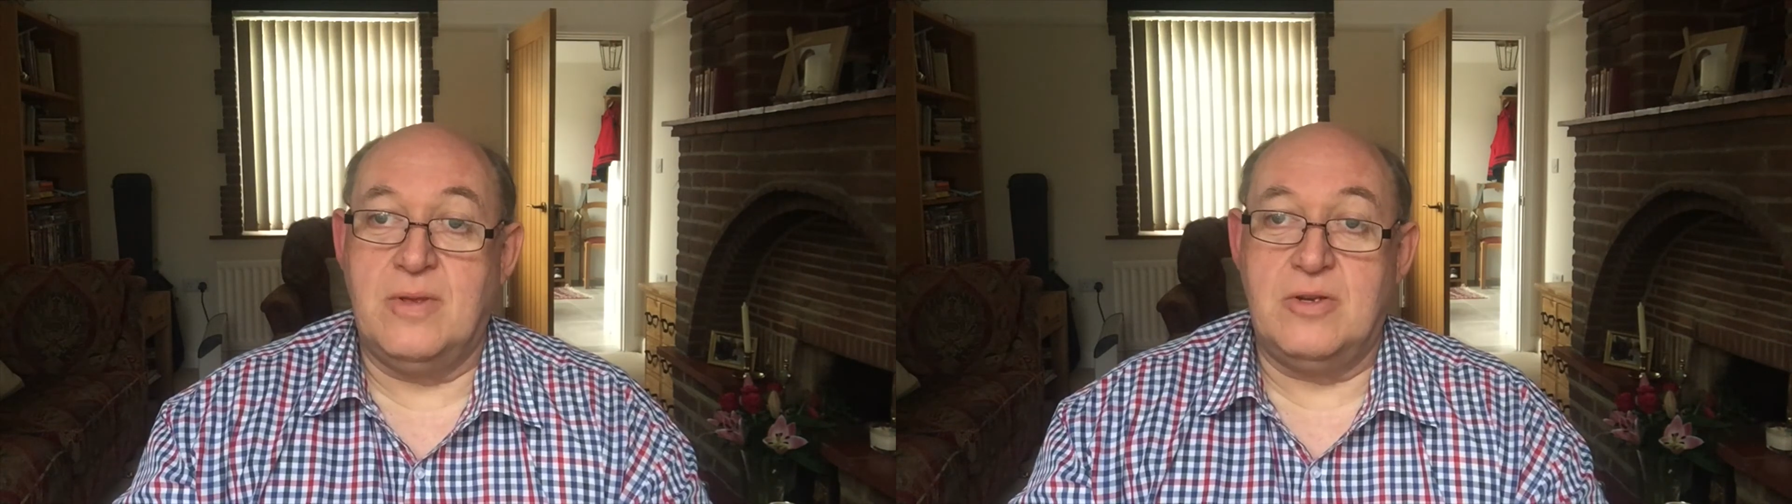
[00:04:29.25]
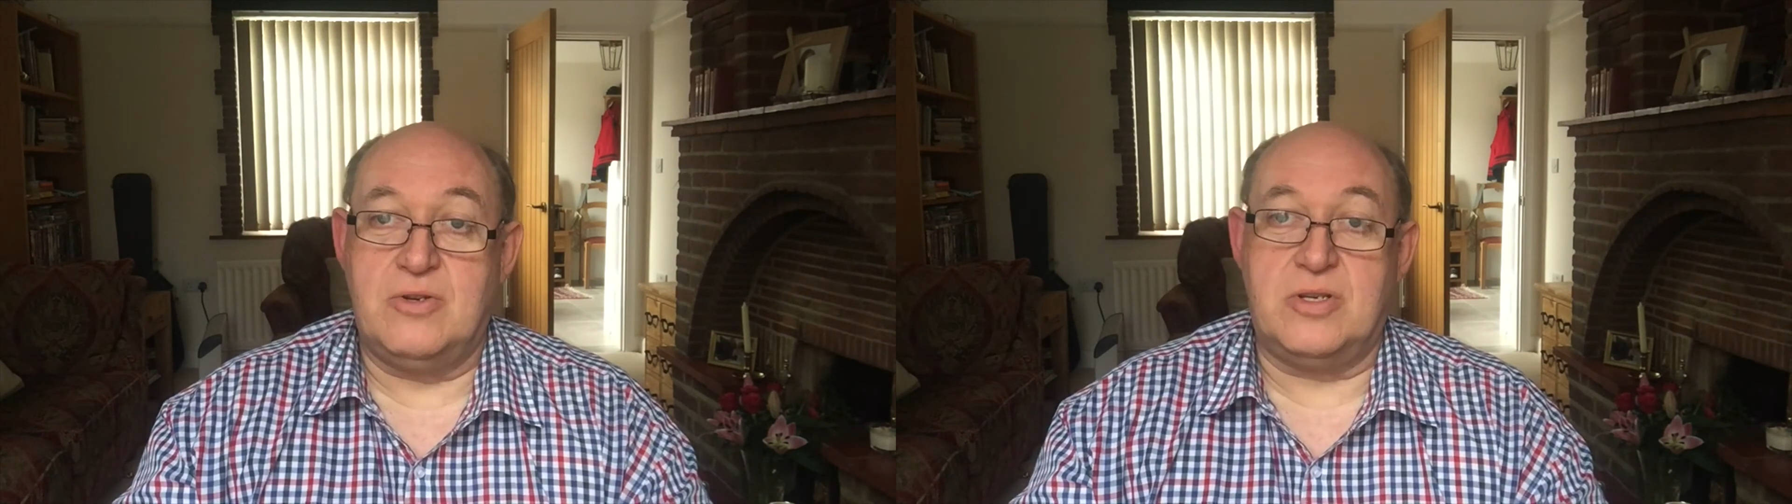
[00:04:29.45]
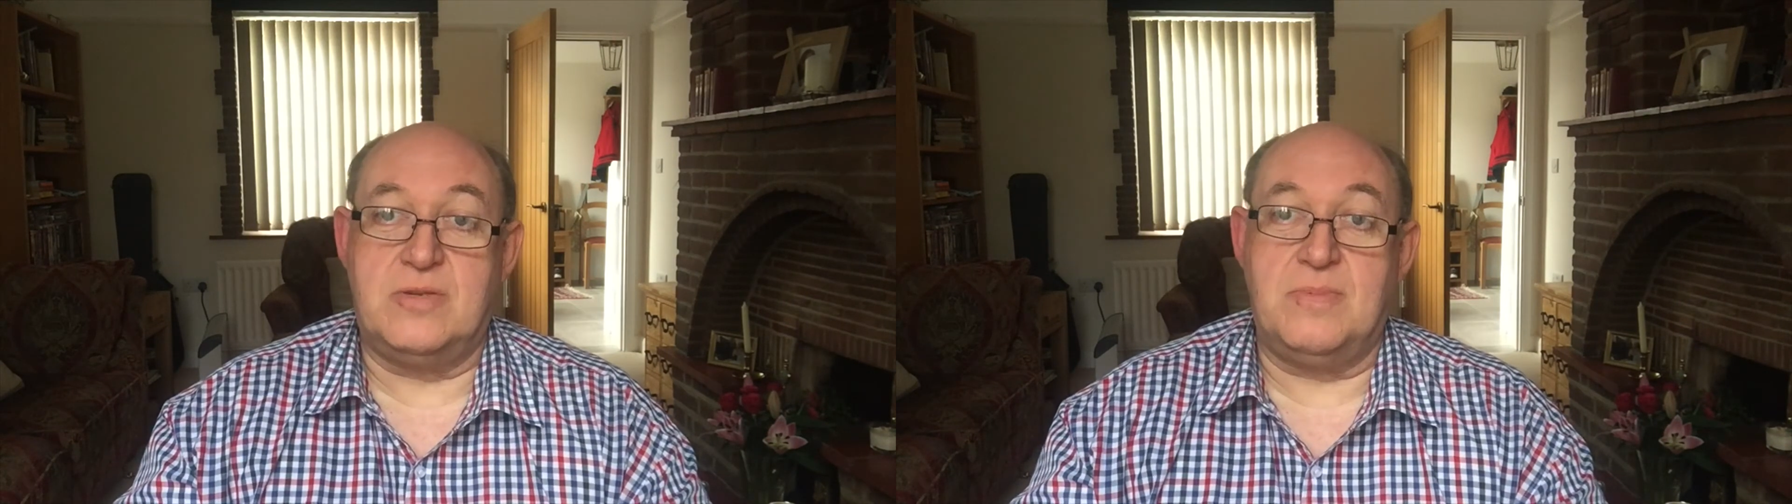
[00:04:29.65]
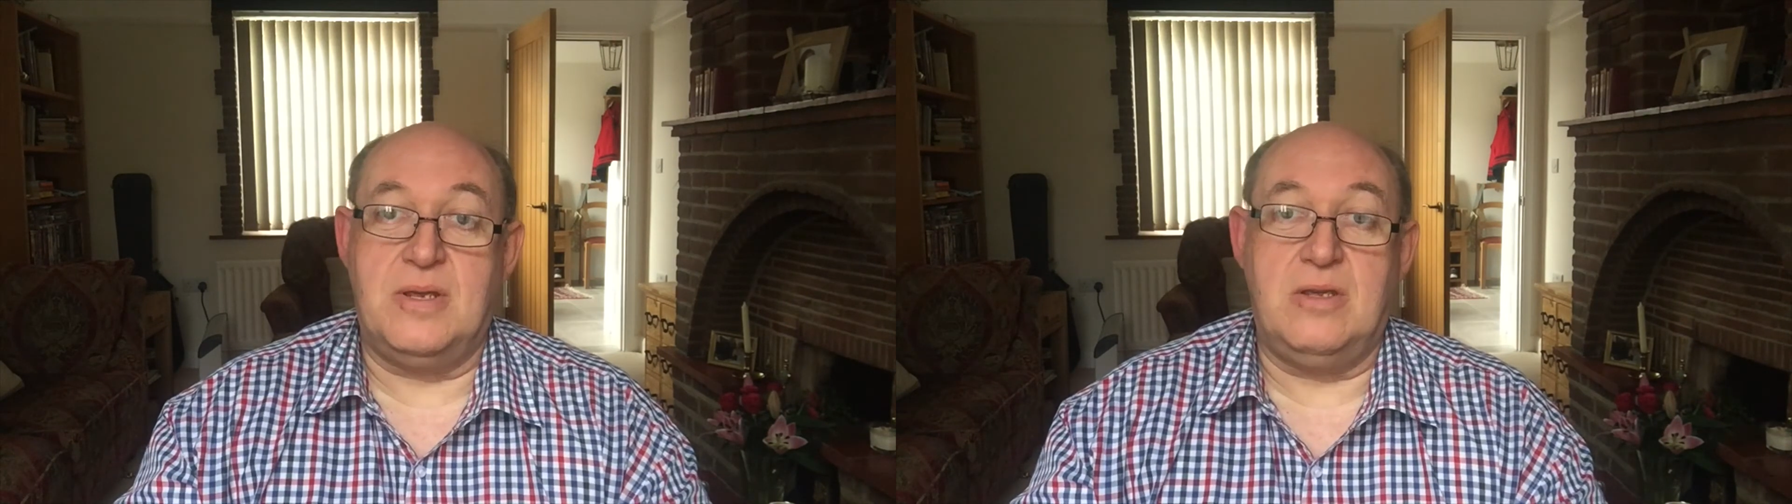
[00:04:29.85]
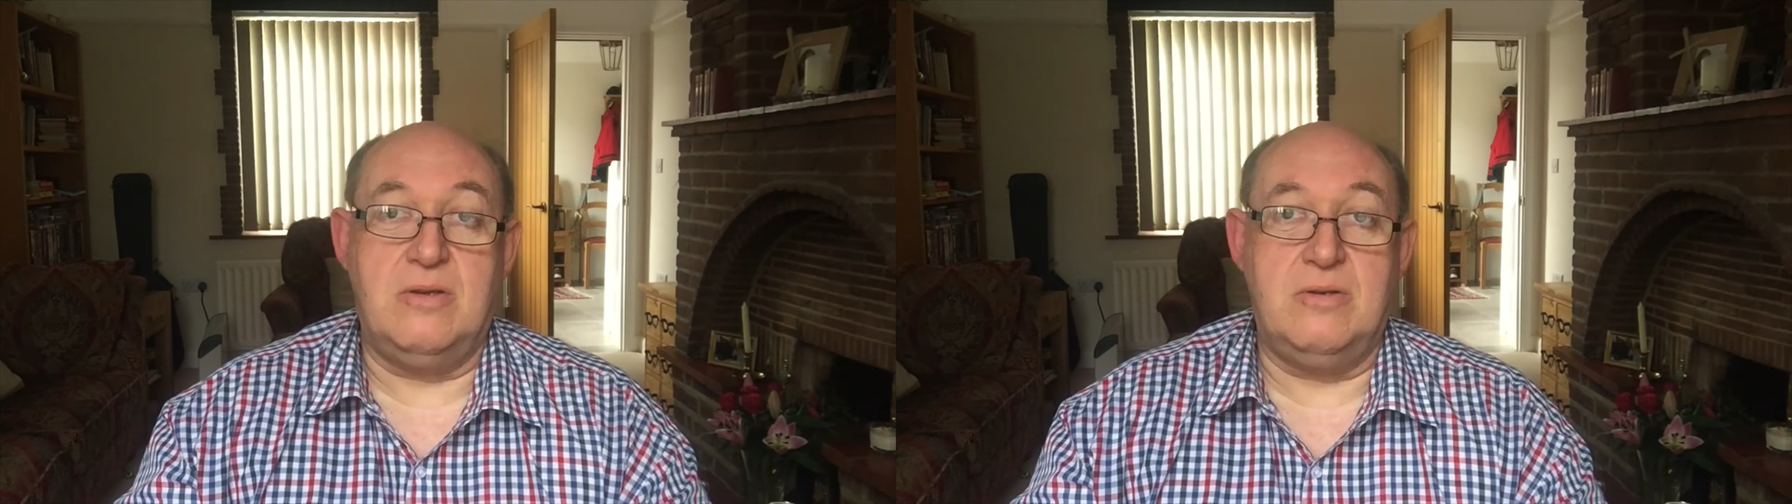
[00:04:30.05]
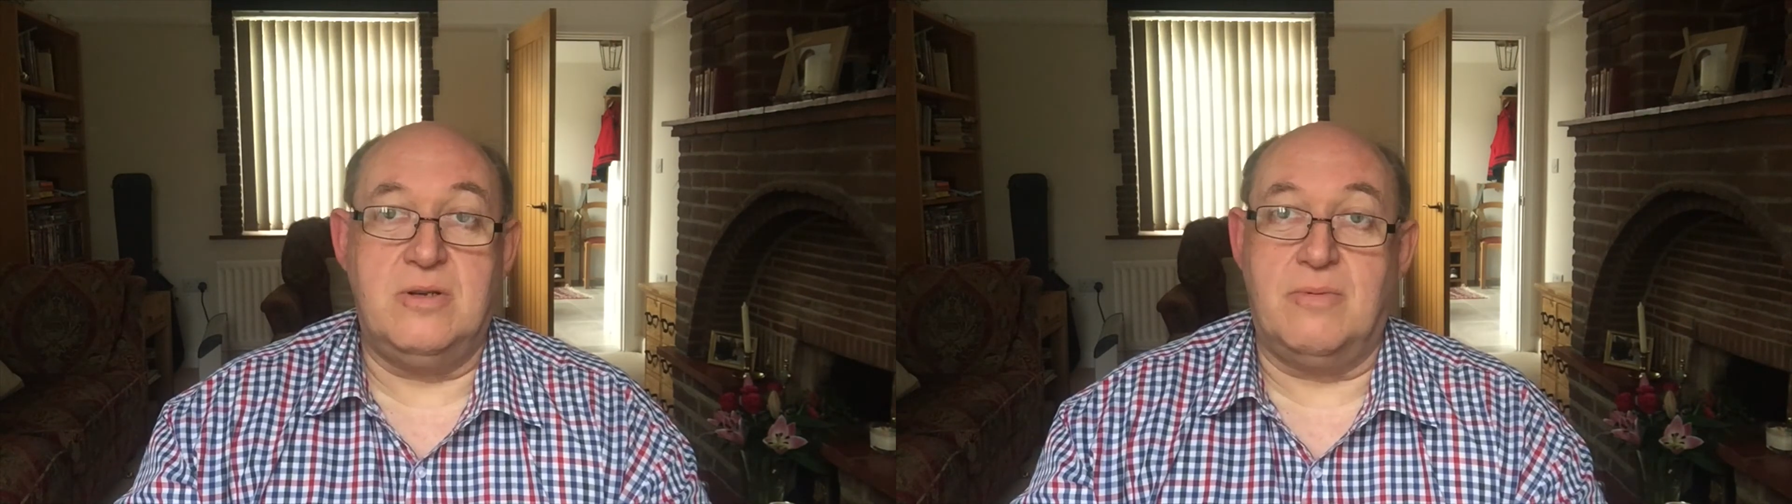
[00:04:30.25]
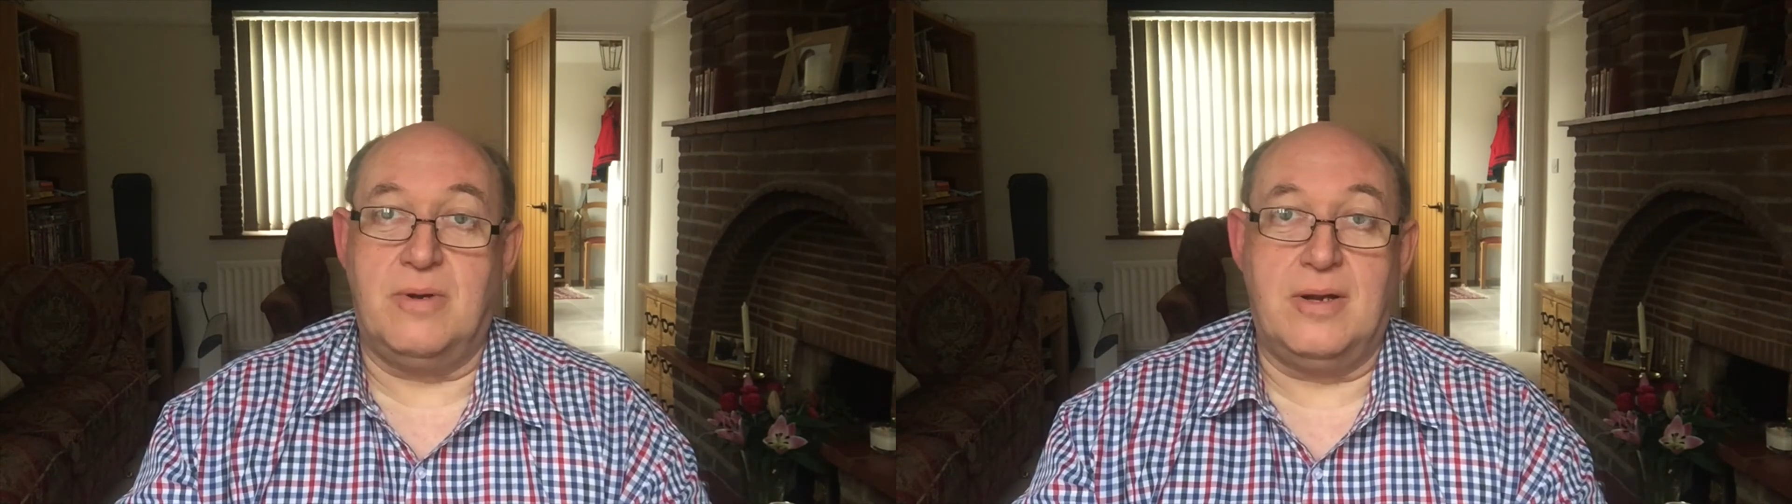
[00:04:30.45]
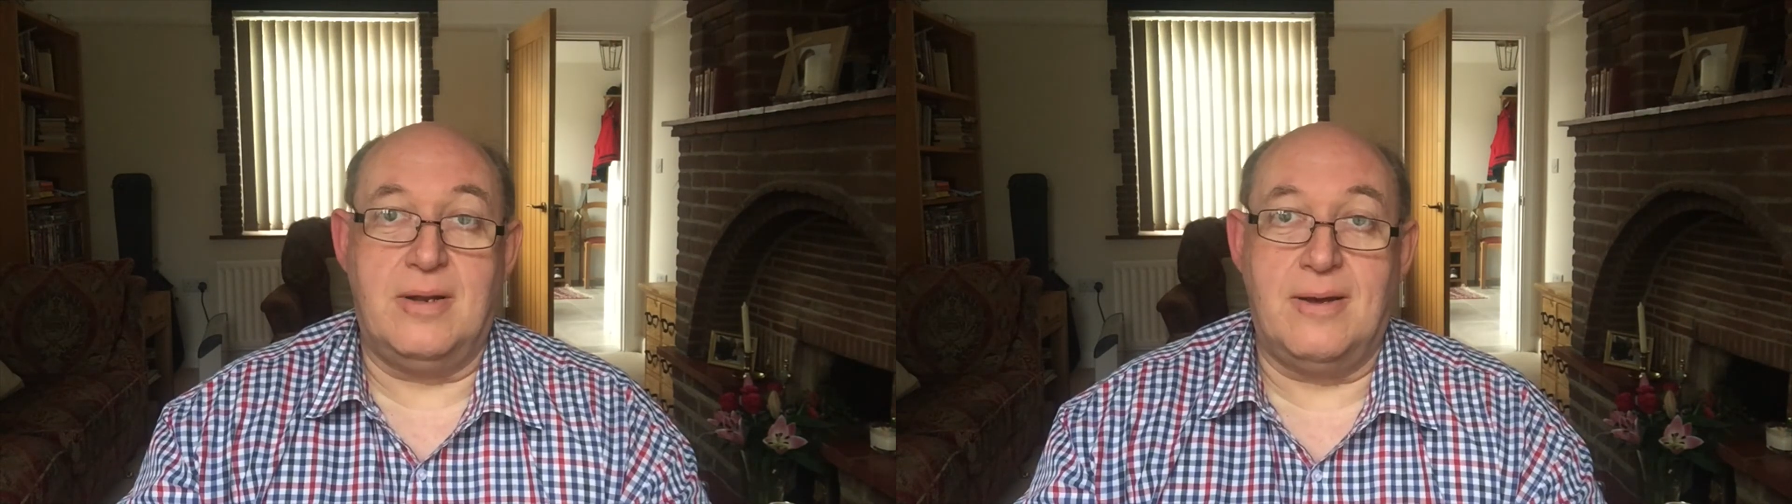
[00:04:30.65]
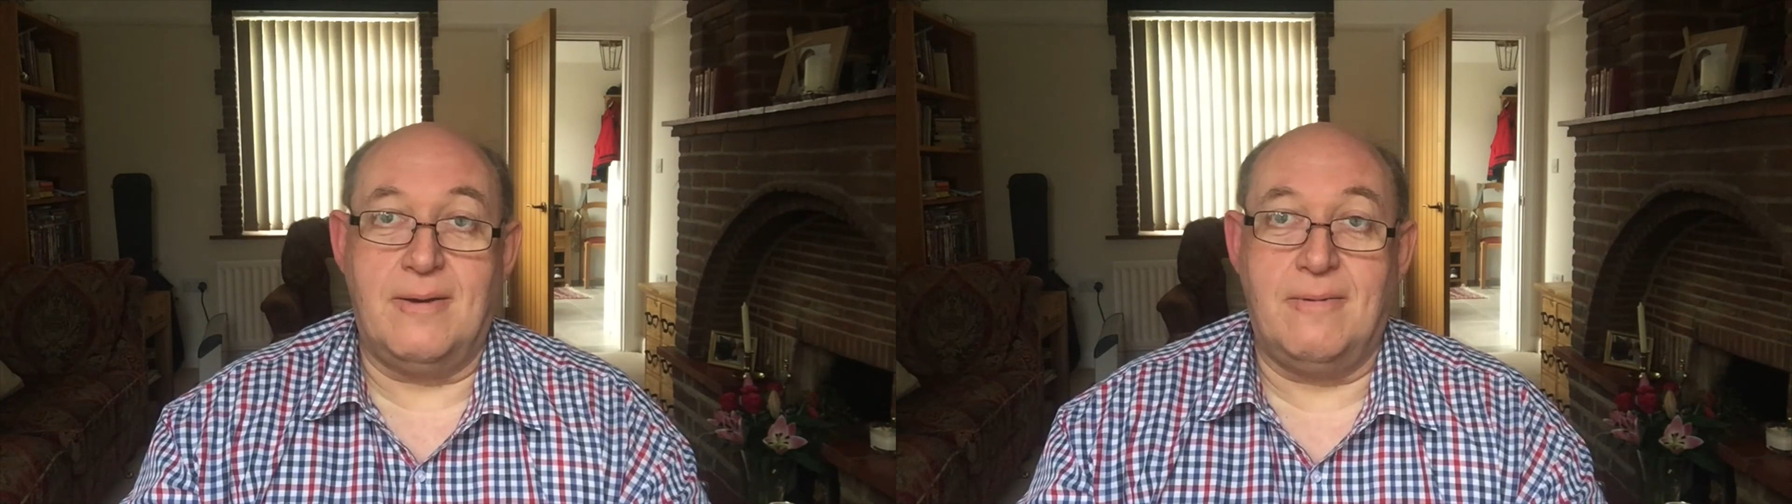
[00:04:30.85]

Trust me, you don't want to know.